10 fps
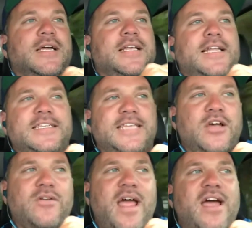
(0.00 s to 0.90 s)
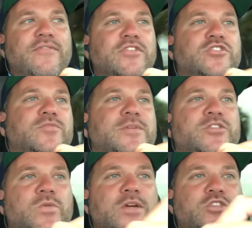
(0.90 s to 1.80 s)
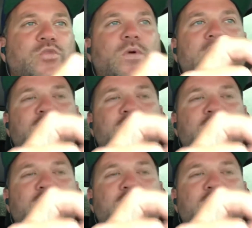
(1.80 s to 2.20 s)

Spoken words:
Let's say on average you're between 20 to